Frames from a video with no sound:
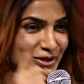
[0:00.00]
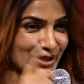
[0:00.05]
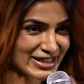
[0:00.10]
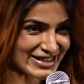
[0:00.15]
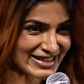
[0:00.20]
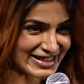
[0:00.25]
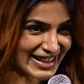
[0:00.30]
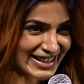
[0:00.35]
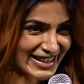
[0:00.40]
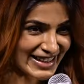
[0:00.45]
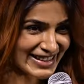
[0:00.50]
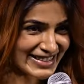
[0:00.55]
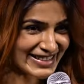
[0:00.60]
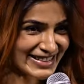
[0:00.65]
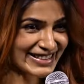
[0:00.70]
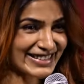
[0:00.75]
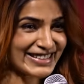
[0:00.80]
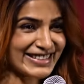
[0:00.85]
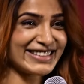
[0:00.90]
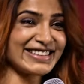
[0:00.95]
as
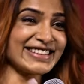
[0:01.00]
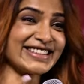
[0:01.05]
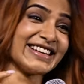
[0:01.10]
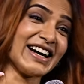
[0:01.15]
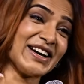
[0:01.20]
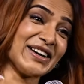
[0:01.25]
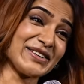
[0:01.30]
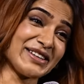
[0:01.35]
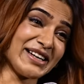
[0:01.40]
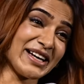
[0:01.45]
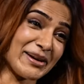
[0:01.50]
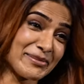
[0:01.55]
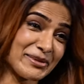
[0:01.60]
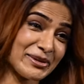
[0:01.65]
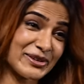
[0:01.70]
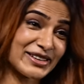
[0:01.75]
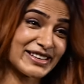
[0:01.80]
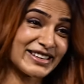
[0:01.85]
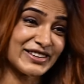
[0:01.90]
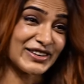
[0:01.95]
director, now debut
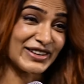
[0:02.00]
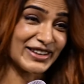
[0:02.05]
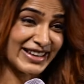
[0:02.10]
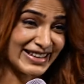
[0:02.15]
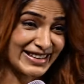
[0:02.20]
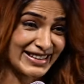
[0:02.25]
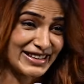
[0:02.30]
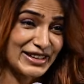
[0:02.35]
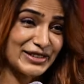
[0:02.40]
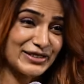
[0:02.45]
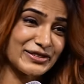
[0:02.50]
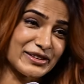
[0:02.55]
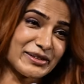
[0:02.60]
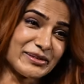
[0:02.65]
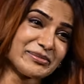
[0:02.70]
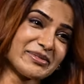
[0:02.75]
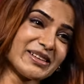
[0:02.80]
in your Hindi film.